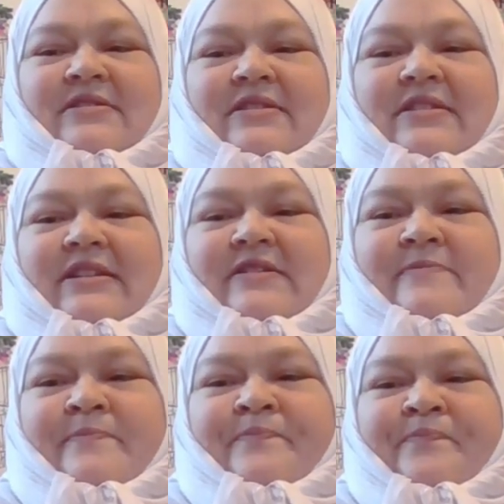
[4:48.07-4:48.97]

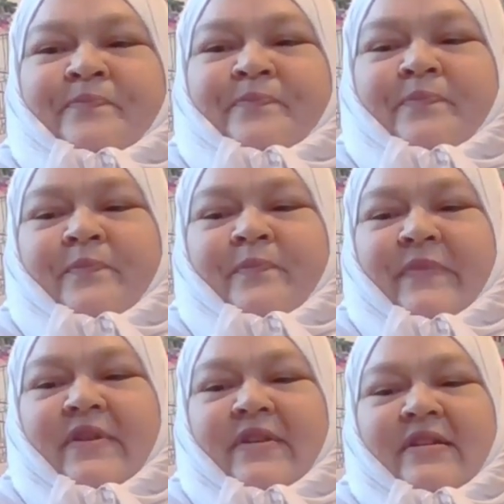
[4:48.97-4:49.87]
Um,
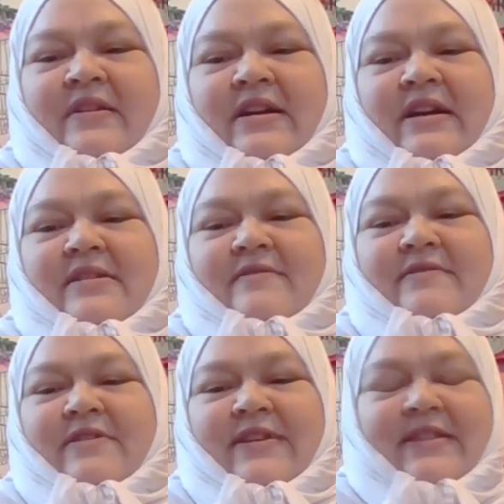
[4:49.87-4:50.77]
I love
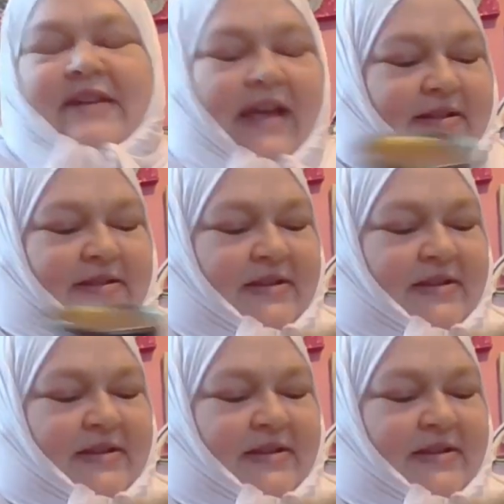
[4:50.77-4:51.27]
to feed the cats.